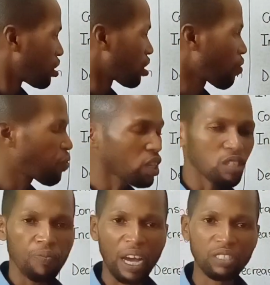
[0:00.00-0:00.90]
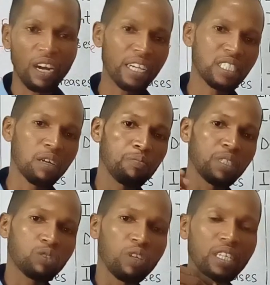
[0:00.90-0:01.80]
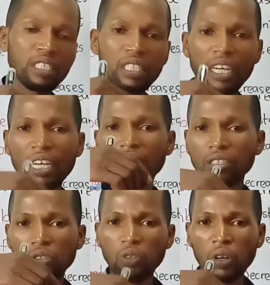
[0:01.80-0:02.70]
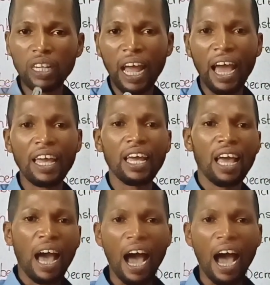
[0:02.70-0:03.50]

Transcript: the force of attraction between the nuclei